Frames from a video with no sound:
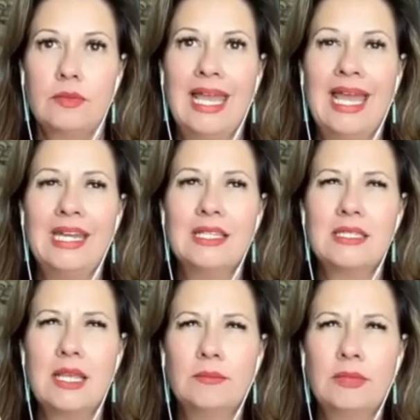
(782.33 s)
And
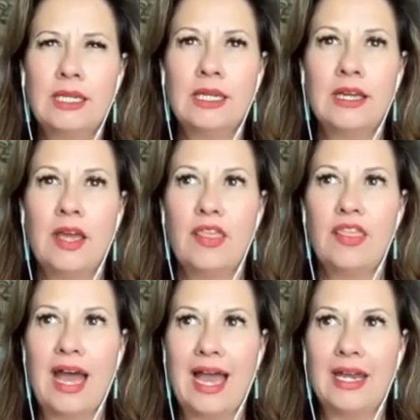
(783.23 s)
it's something
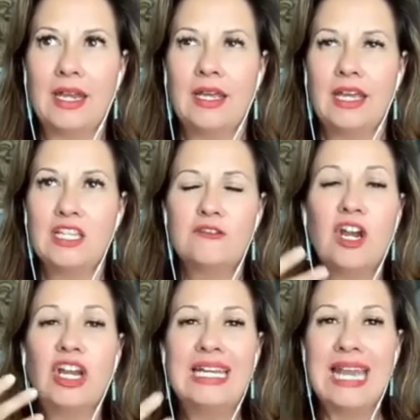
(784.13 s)
that is
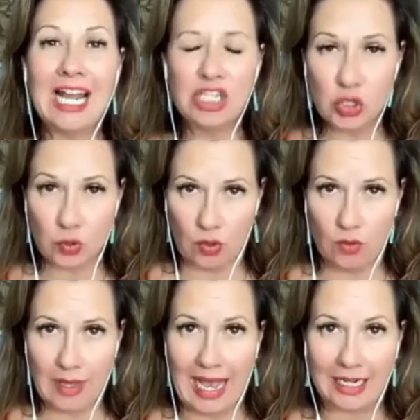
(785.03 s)
very
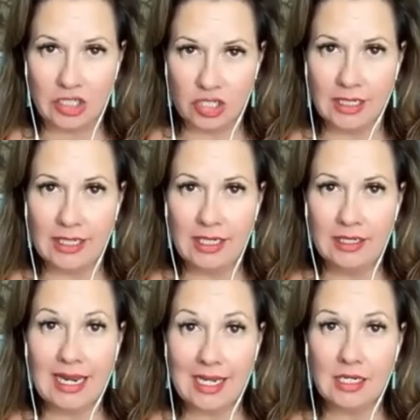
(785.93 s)
natural, actually,
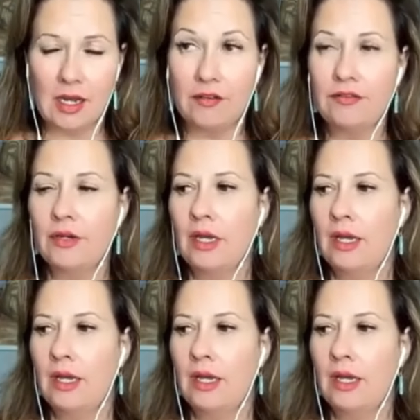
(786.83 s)
like love.